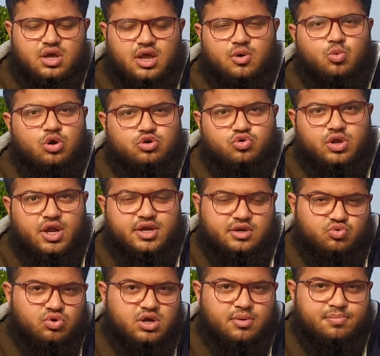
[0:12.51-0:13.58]
and want to get
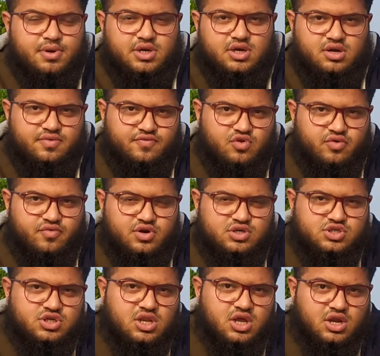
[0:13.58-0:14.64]
into a competitive
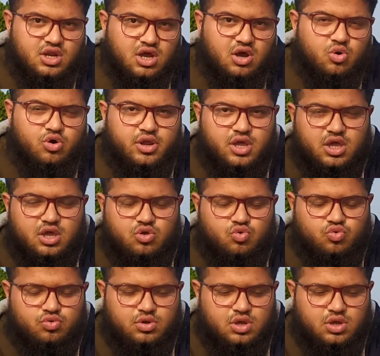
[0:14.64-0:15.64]
university like DOW or AKU.